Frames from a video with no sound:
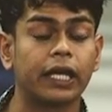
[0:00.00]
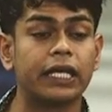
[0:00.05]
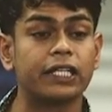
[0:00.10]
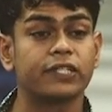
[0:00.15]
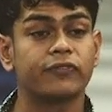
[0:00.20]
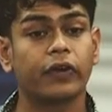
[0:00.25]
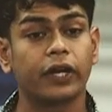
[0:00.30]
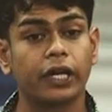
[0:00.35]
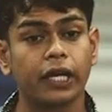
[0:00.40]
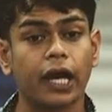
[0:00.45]

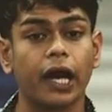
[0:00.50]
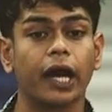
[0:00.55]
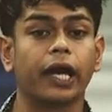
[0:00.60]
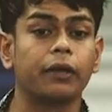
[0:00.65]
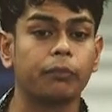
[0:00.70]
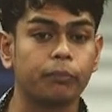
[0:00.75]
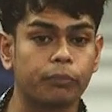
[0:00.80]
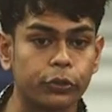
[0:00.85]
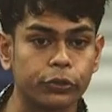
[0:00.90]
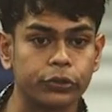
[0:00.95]
It's very high
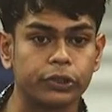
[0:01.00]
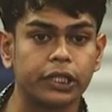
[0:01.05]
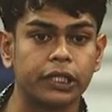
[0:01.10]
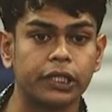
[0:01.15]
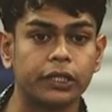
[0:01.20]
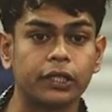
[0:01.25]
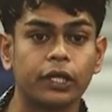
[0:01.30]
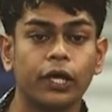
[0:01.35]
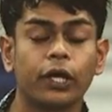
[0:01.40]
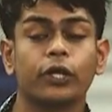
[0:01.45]
in
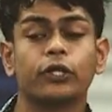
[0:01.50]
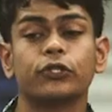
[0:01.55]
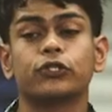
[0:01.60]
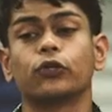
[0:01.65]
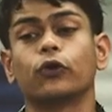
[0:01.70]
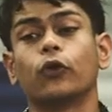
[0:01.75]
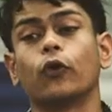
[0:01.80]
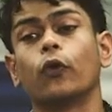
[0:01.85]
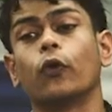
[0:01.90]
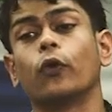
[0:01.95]
protein.
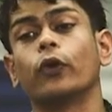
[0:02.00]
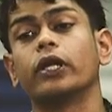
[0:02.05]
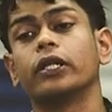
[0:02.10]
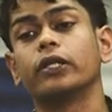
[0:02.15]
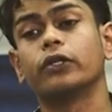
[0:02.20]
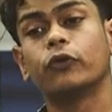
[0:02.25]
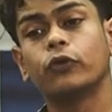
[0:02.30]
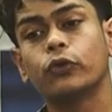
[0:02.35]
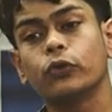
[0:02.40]
So the